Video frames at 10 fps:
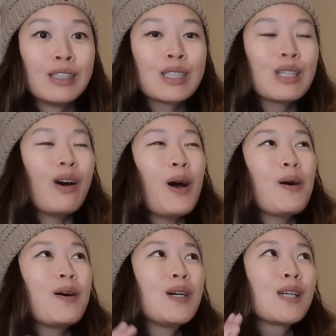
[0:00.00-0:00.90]

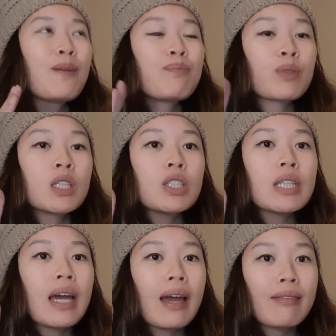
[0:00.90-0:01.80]
So just
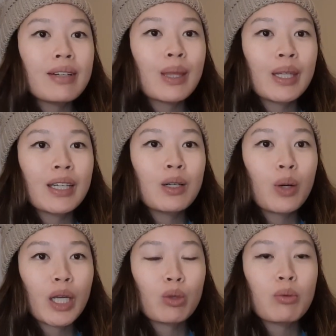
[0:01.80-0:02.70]
everything
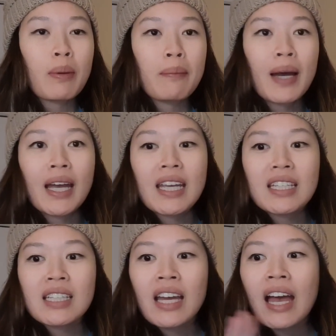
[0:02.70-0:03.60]
going through my
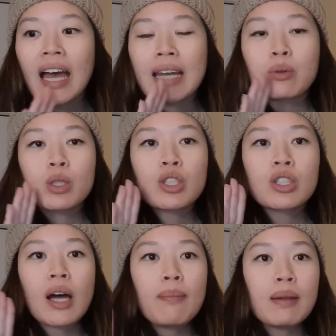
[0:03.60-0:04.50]
mind, and I would
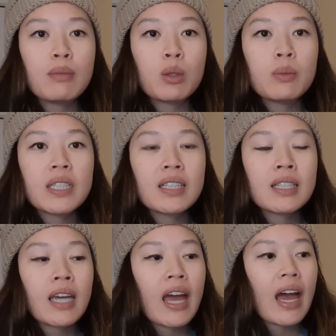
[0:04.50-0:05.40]
stop at moments
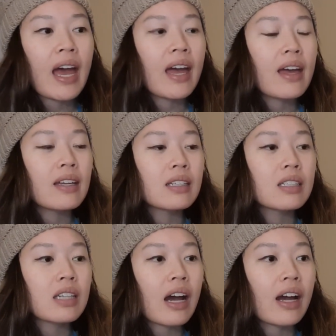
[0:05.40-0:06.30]

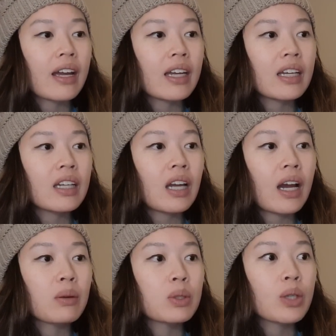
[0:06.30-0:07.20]
and I
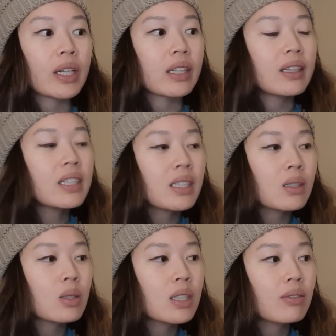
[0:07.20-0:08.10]
would try to listen
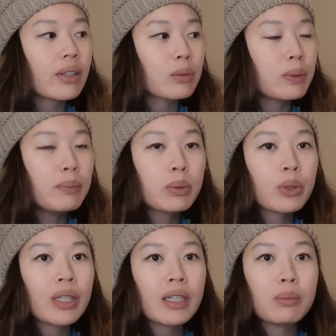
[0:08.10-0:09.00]
to see if other people were
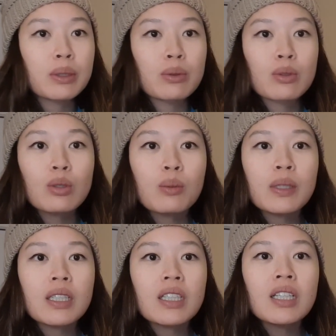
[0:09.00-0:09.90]
there, but there was
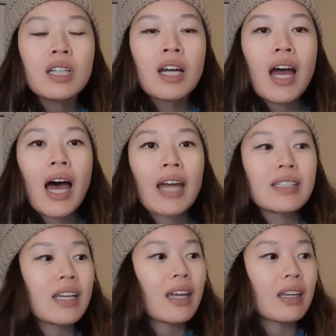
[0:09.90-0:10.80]
nobody. And
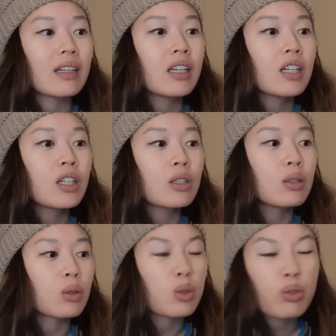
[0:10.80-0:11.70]
then,
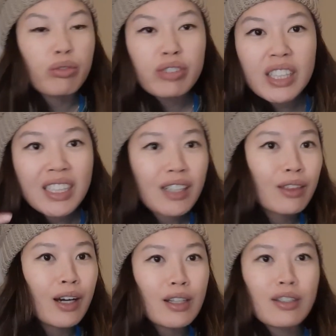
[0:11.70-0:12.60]
there's fleeting
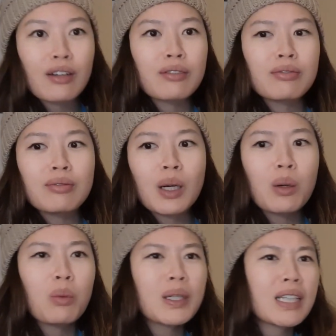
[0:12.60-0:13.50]
thoughts of,
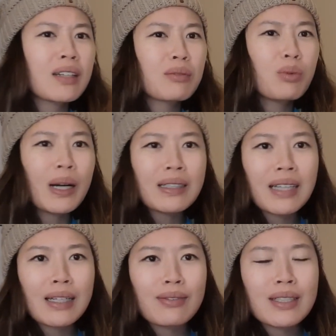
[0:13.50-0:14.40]
oh, what kind of
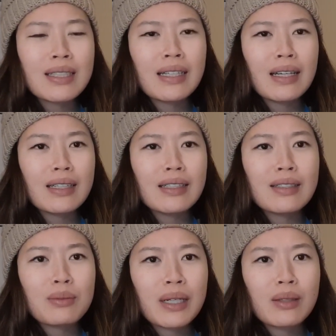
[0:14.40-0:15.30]
wildlife is
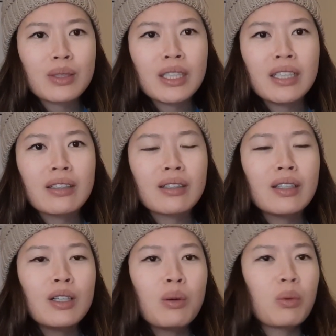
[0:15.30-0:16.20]
around here,
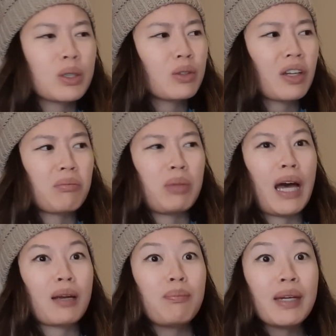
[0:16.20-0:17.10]
wondering if
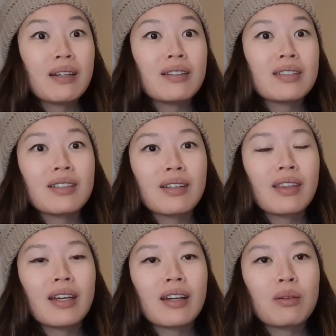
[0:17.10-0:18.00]
black bears are
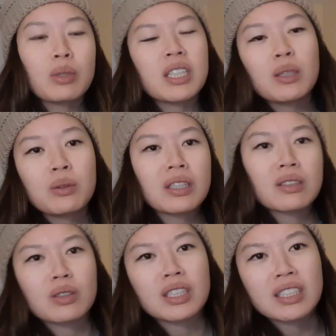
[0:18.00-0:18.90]
there, which I don't think
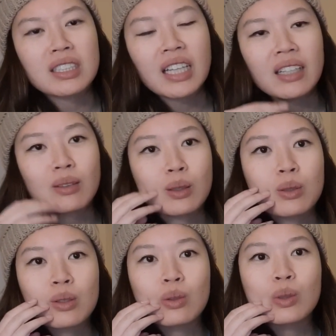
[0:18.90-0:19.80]
so because it's kind of
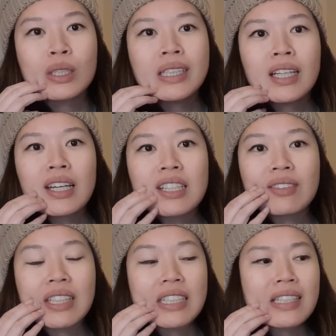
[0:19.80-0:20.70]
close to
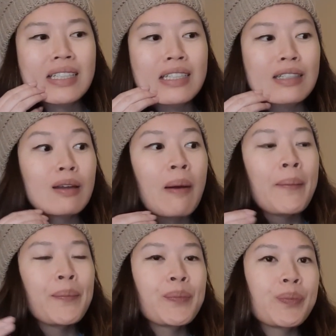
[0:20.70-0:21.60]
civilization.
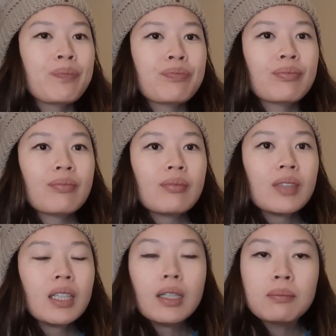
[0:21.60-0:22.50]

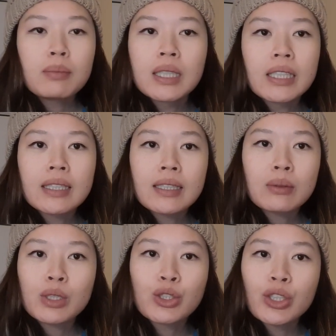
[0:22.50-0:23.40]
But it
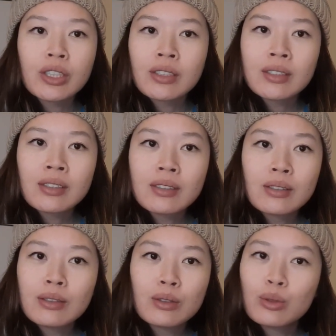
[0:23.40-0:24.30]
was just
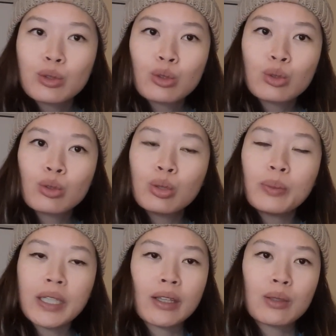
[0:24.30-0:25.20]
too
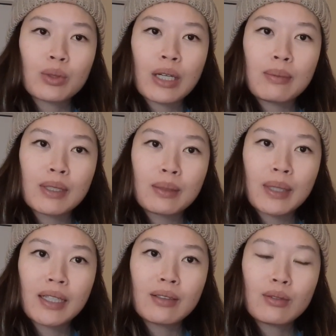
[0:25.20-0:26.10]
many things was happening in my
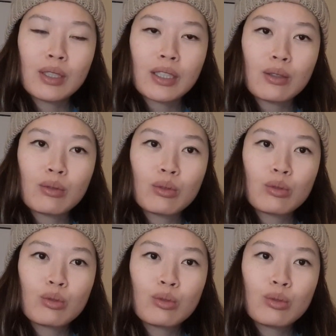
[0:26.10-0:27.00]
head, like
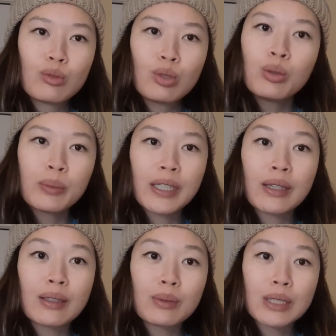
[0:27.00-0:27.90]
too many
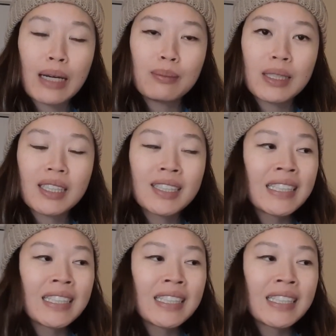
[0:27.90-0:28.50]
things was happening.